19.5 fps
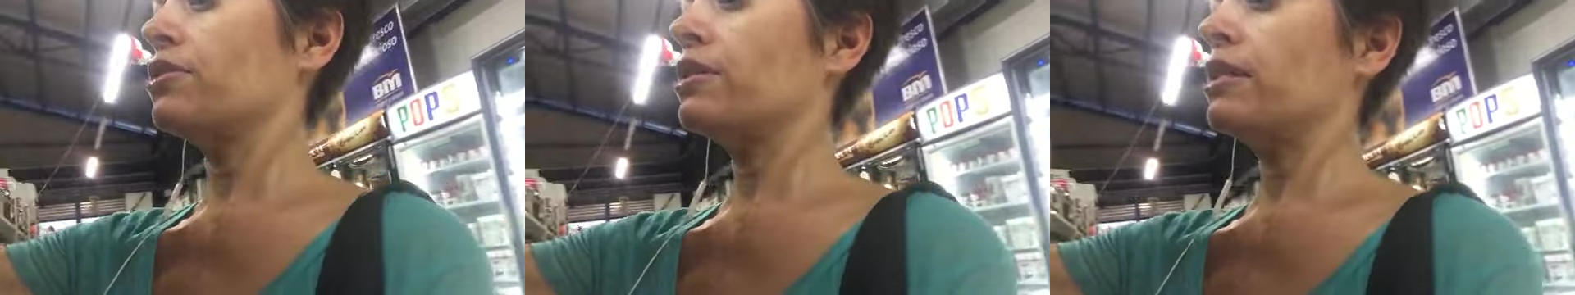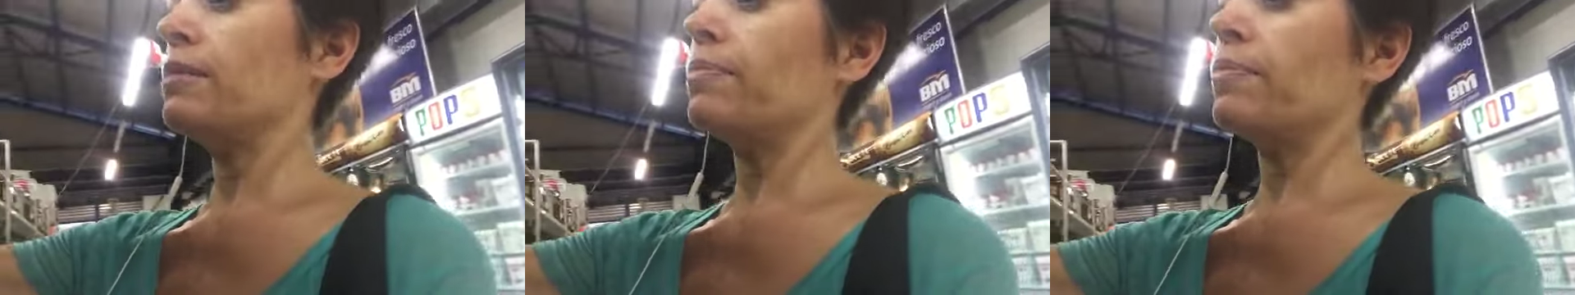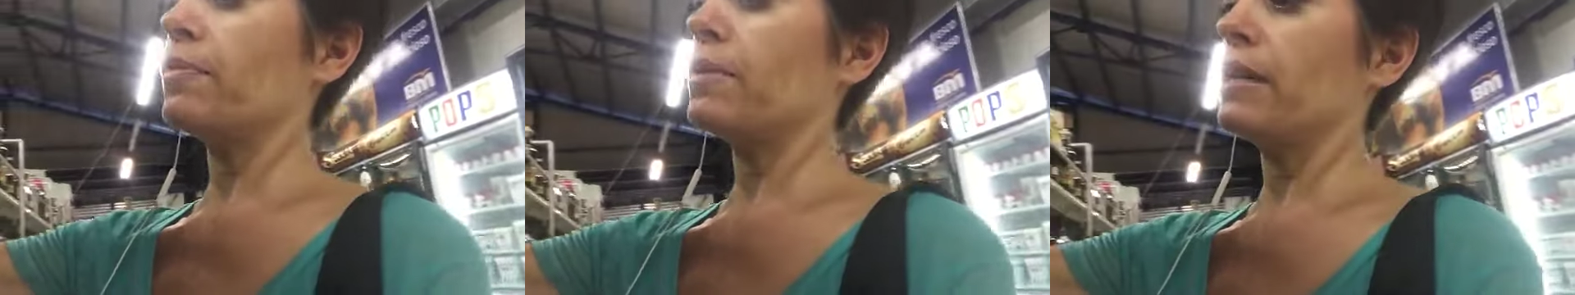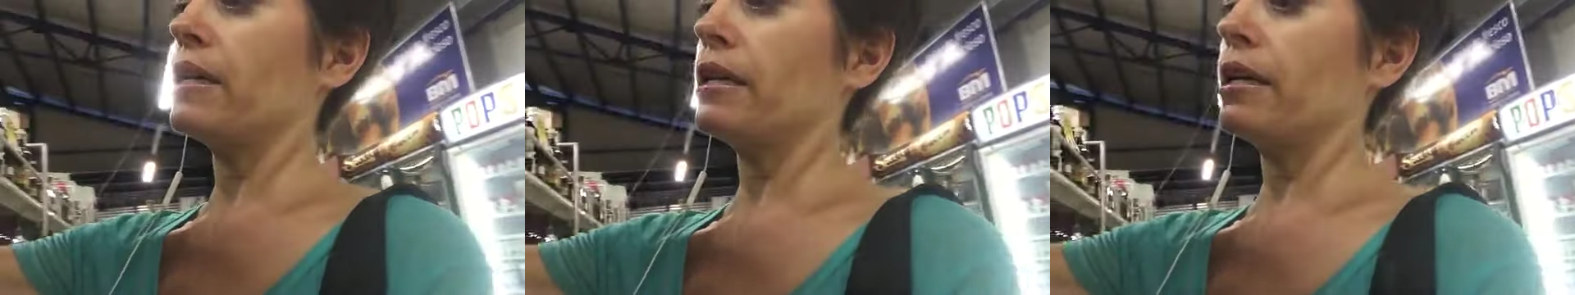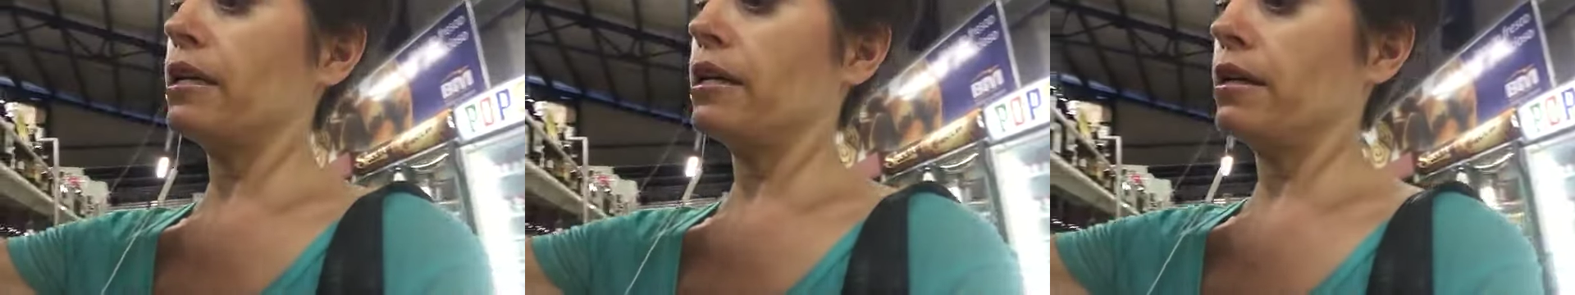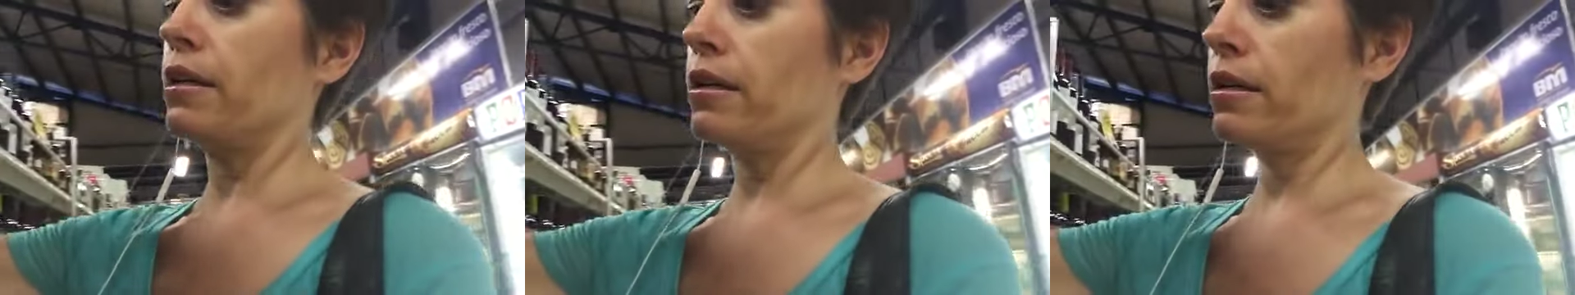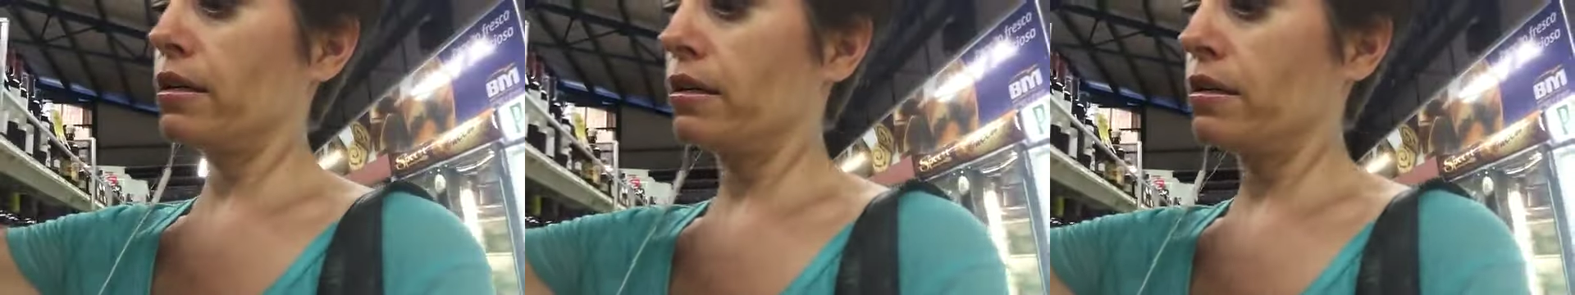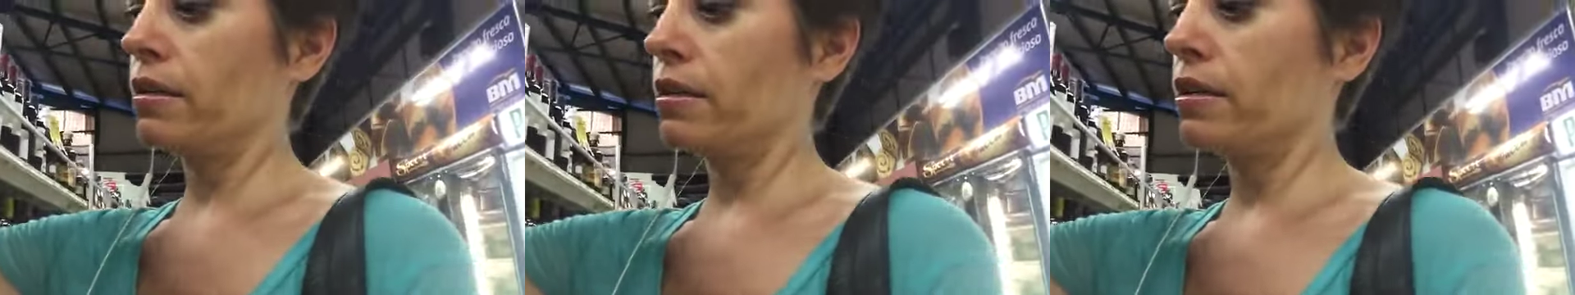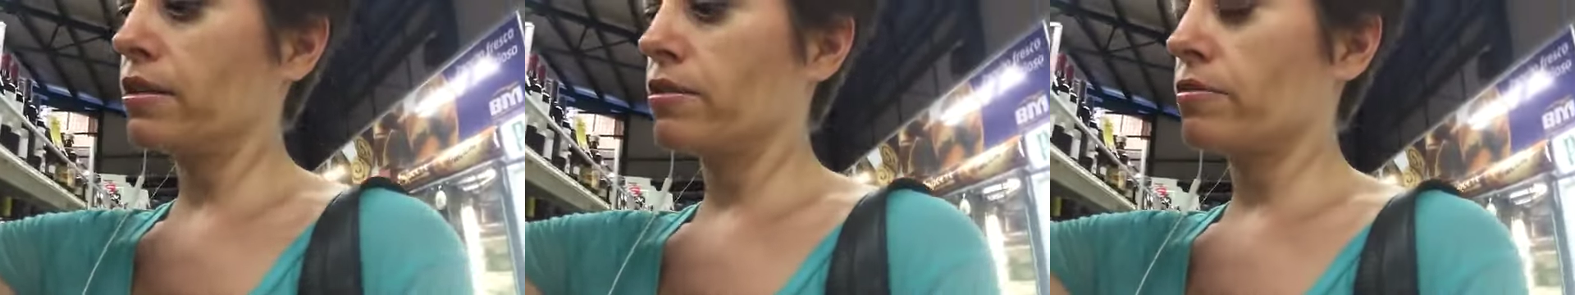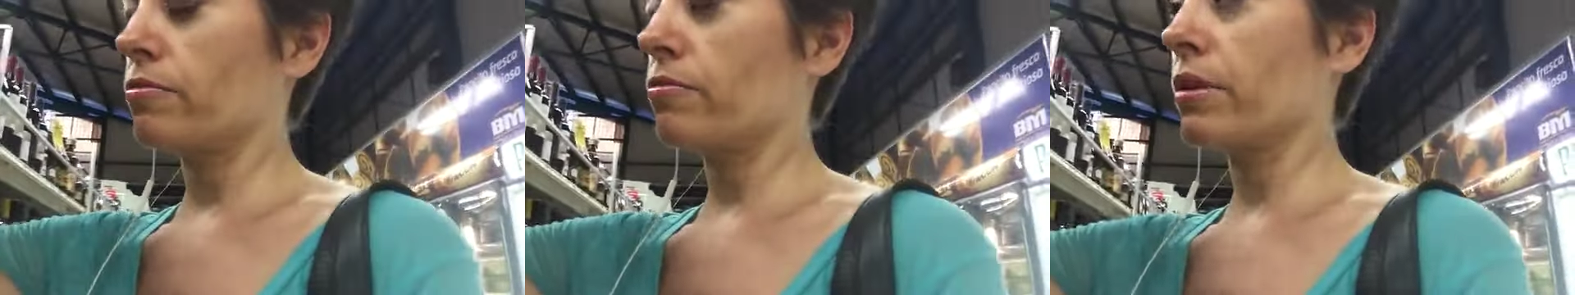Cheap wine here
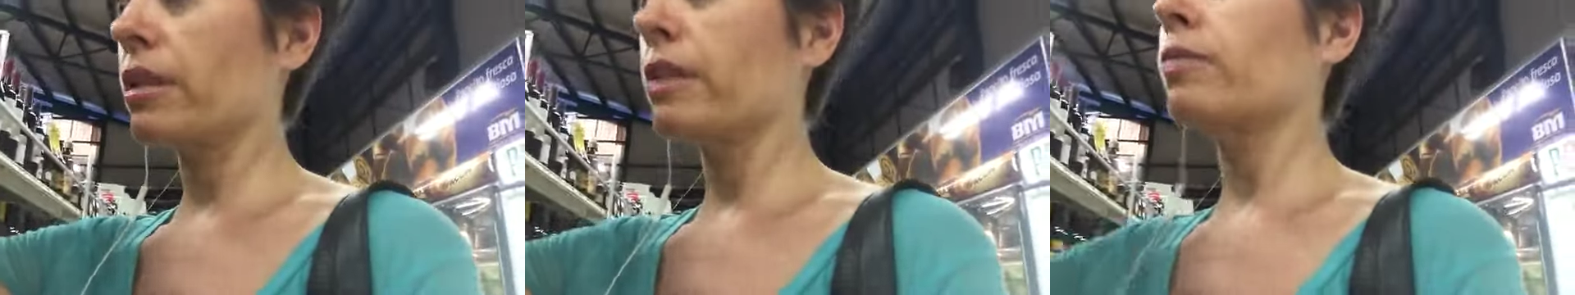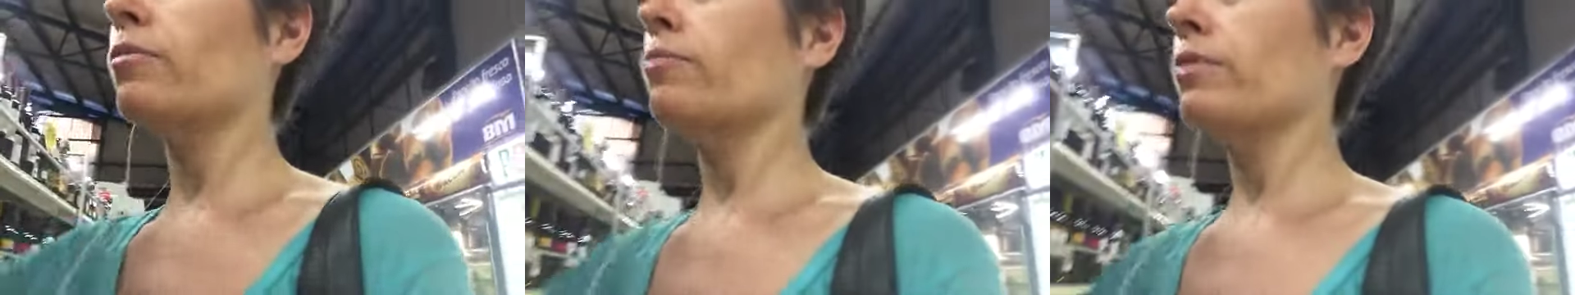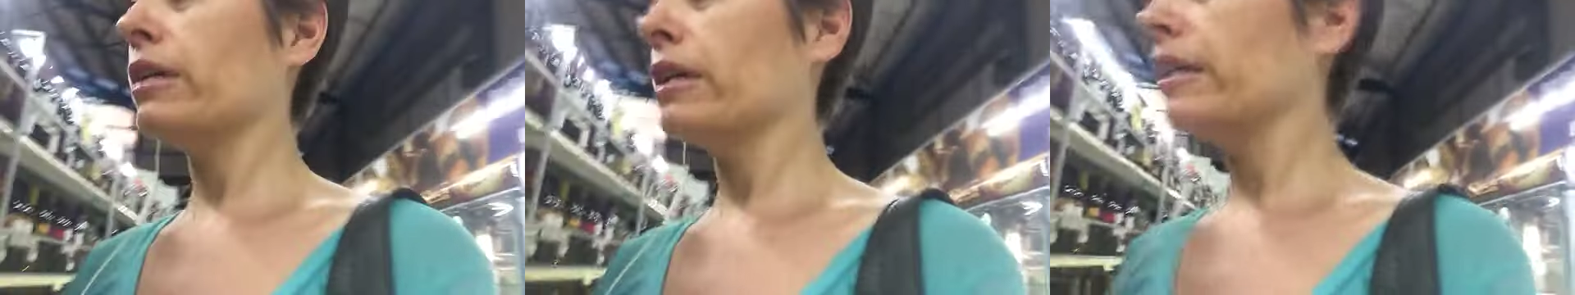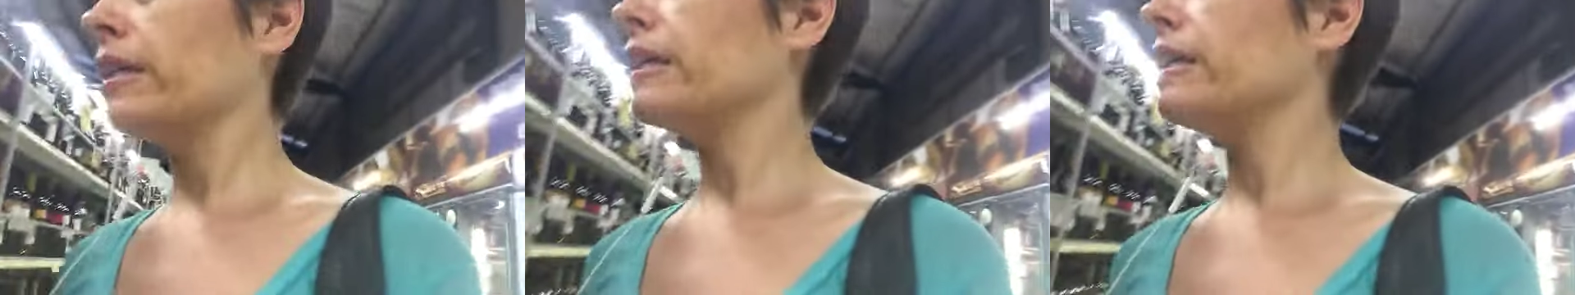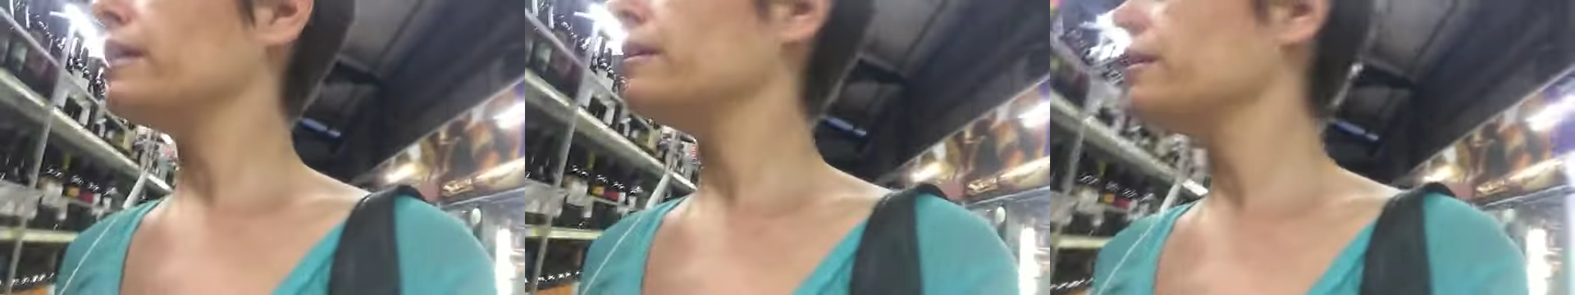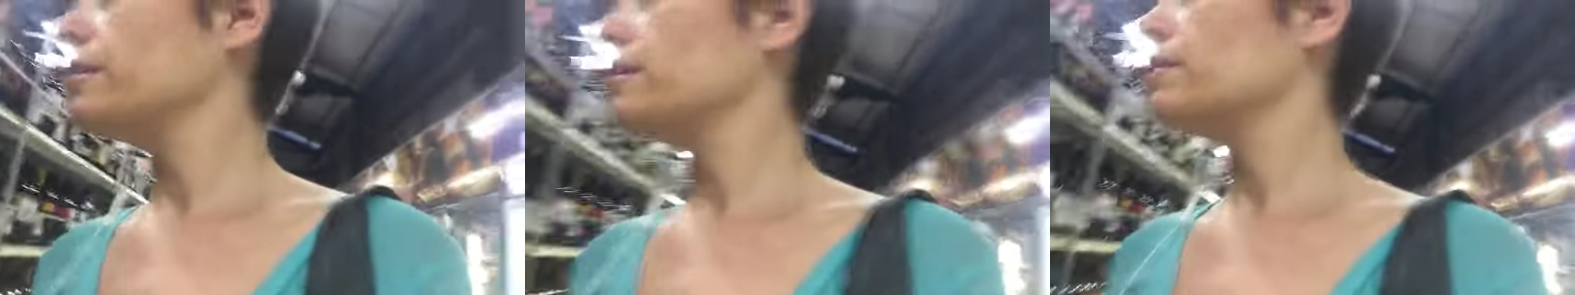is really, really